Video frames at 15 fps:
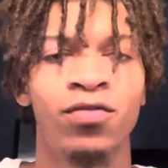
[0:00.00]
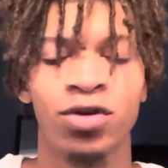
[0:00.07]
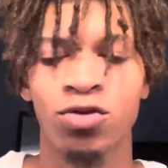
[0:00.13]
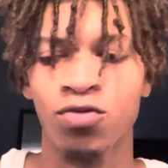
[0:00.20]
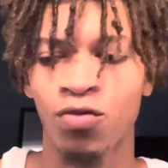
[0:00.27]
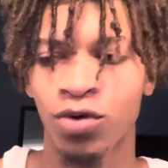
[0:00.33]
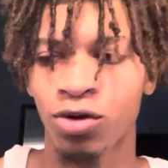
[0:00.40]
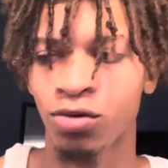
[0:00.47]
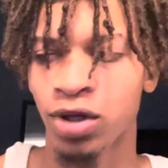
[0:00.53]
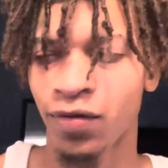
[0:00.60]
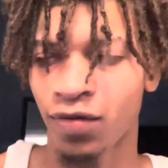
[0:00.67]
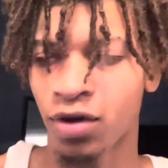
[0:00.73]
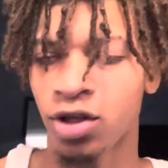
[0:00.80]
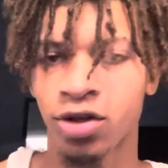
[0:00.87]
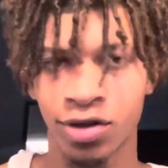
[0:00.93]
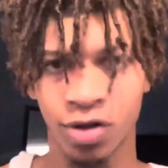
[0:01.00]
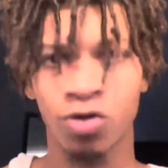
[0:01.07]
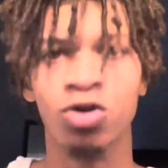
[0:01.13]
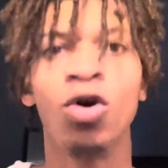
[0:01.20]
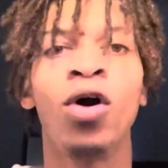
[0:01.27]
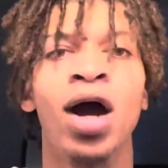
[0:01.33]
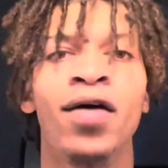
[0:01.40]
When you lift it, you're going
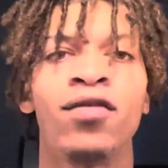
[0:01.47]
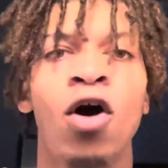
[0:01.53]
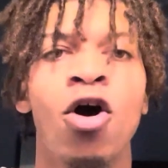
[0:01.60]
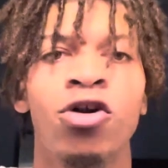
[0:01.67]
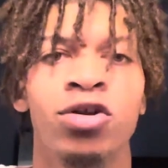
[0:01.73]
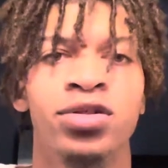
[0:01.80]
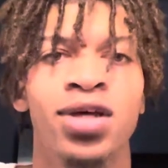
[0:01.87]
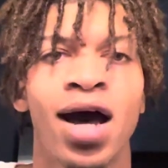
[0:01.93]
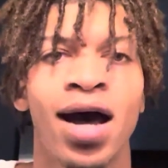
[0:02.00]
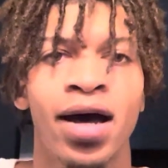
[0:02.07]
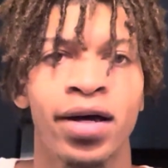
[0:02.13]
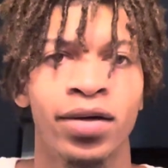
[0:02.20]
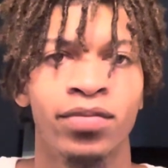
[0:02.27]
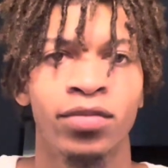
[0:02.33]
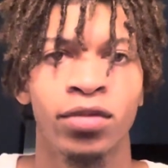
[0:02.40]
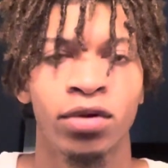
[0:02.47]
to have a harder time.